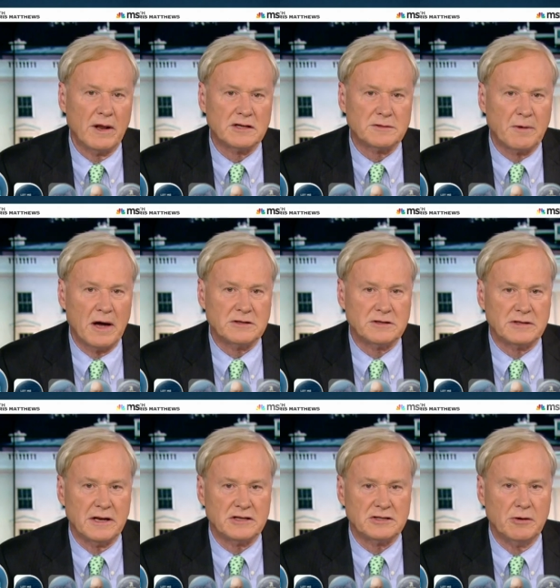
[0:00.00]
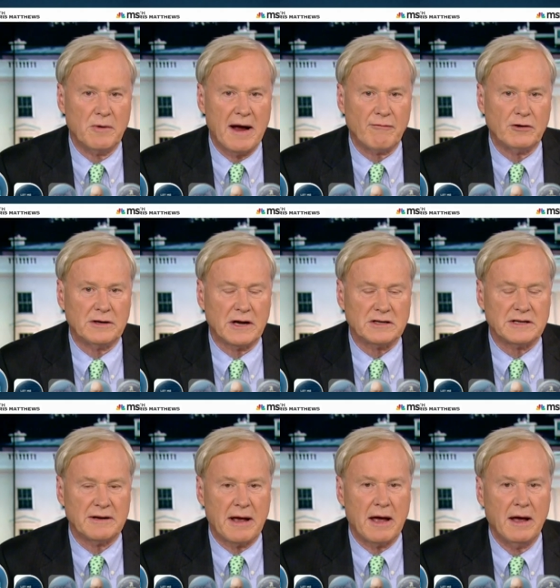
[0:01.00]
One of the sponsors of this new effort
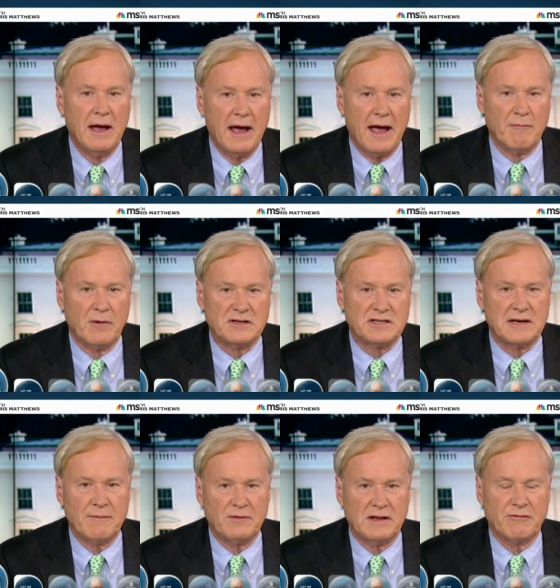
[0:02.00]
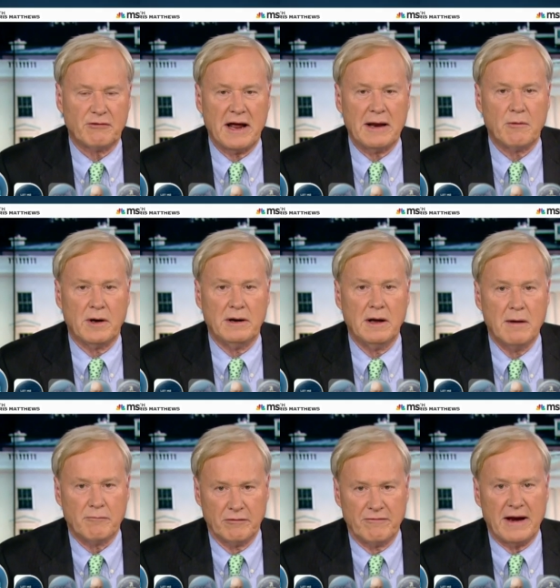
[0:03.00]
doesn't uh, have much sympathy for anyone
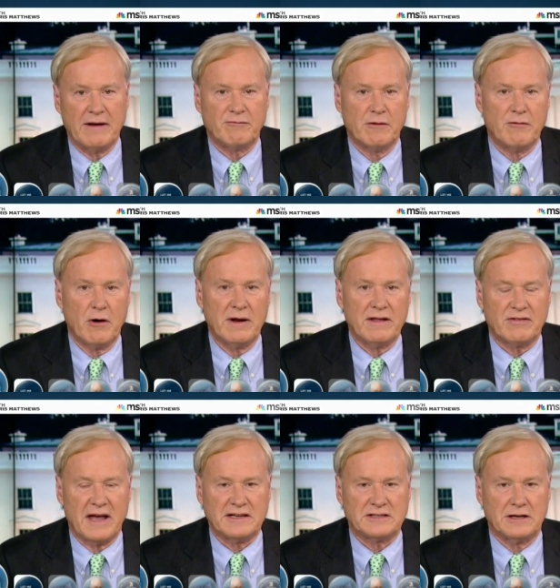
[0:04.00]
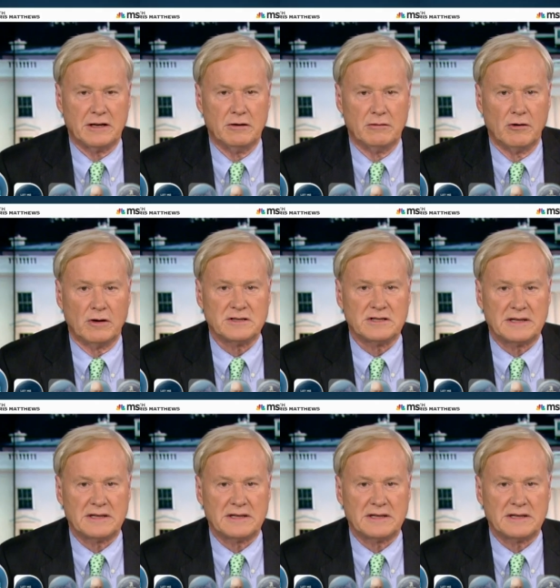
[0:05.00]
prevented from voting thanks to the new rules.